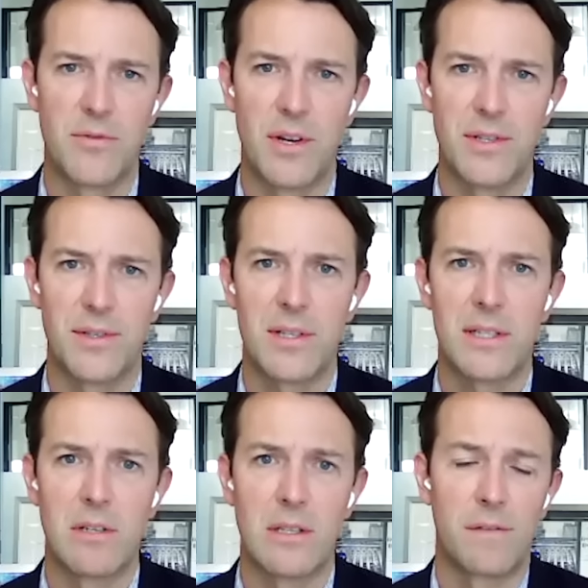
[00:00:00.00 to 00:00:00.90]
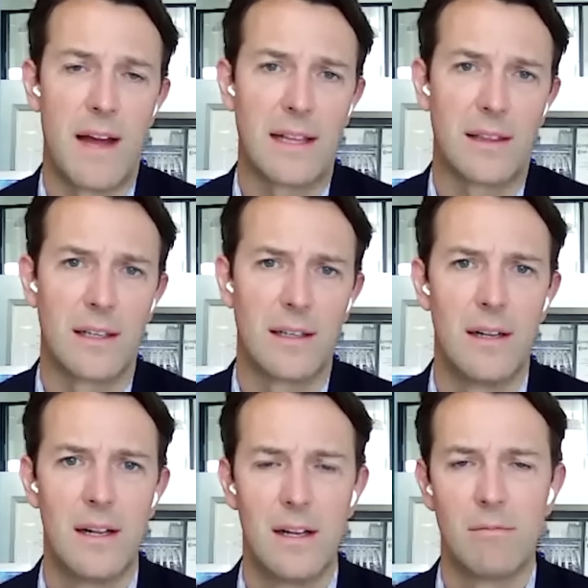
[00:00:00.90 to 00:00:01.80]
some stress in the system. It's the fact that
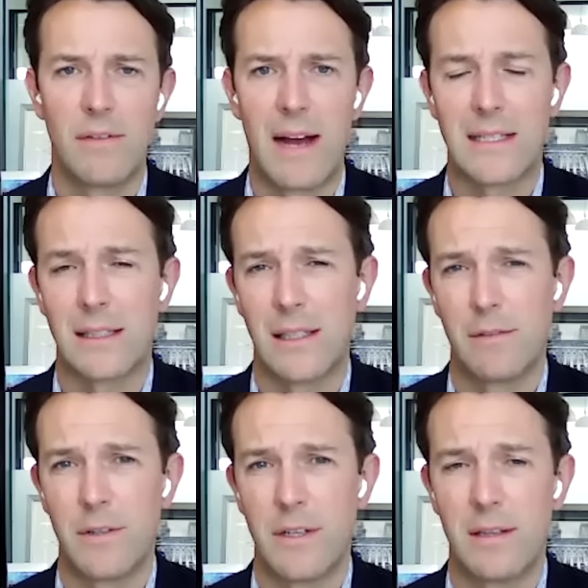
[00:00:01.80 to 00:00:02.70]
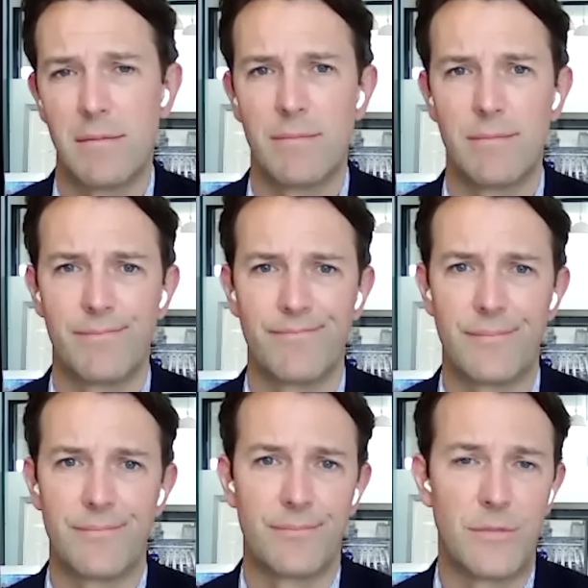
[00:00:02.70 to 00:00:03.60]
we've had to live with
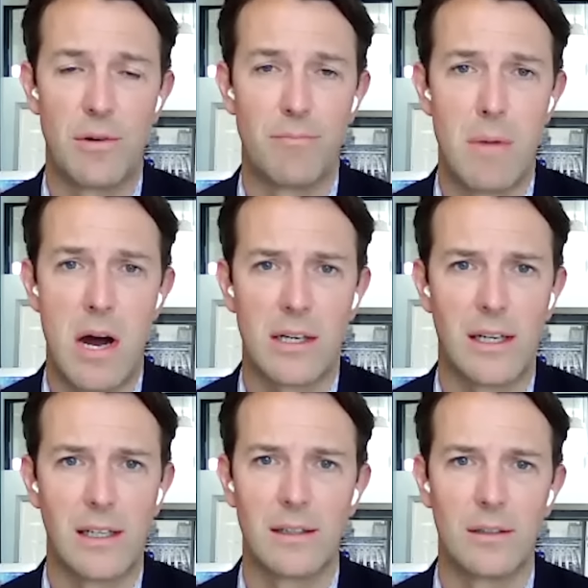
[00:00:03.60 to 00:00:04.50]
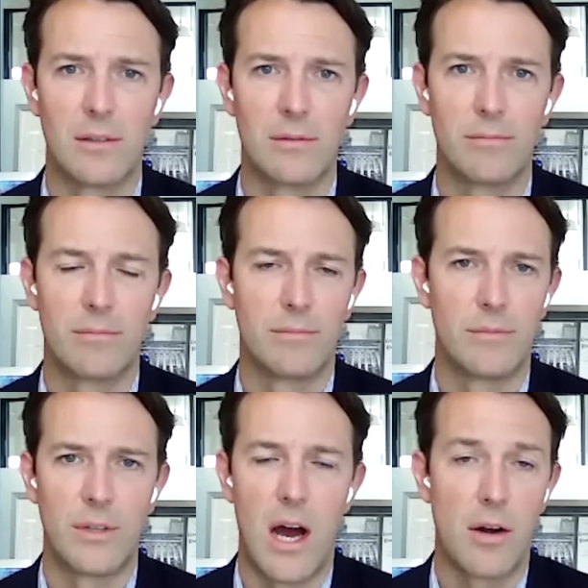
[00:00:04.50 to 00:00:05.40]
market or
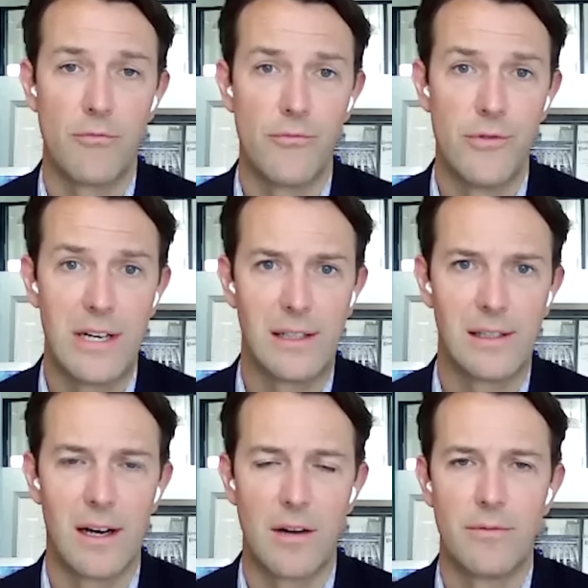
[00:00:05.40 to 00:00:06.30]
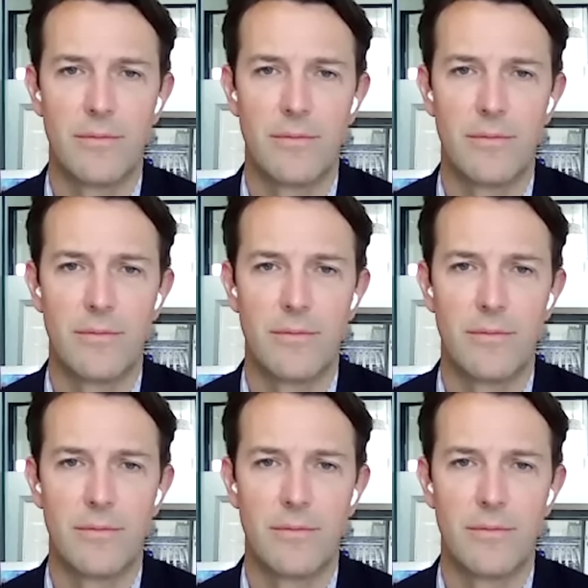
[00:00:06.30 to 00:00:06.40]
unrealistically